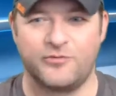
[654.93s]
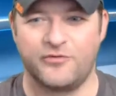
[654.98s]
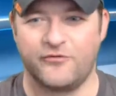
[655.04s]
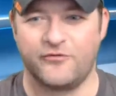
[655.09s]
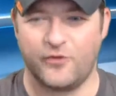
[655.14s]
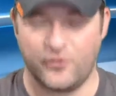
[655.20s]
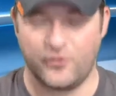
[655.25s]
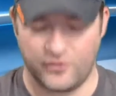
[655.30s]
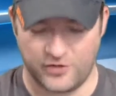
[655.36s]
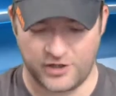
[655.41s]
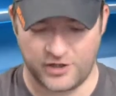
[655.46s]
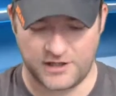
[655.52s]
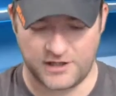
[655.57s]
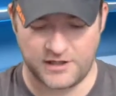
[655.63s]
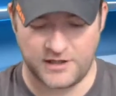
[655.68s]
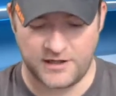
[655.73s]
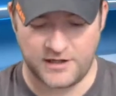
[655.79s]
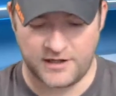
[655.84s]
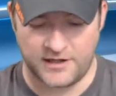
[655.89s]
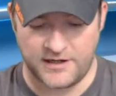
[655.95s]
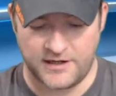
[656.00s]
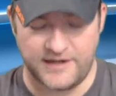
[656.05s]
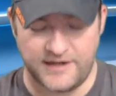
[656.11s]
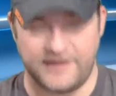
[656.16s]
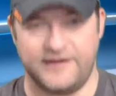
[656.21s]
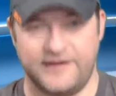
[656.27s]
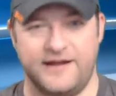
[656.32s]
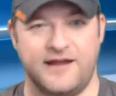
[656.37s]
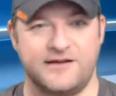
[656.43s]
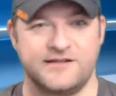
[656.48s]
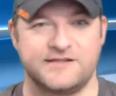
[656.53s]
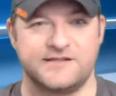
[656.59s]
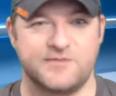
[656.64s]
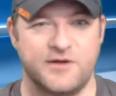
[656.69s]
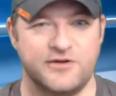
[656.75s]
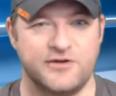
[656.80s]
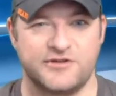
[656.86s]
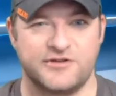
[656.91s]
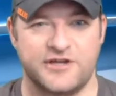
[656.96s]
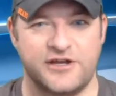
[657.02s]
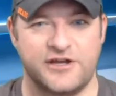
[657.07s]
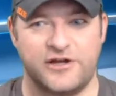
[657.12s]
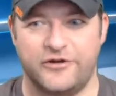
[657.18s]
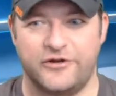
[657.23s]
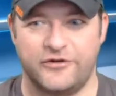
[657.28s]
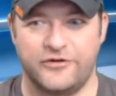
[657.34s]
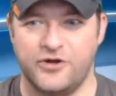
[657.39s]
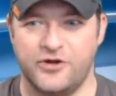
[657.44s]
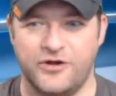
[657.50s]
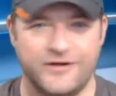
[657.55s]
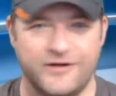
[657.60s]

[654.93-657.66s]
before, now it's Mojo.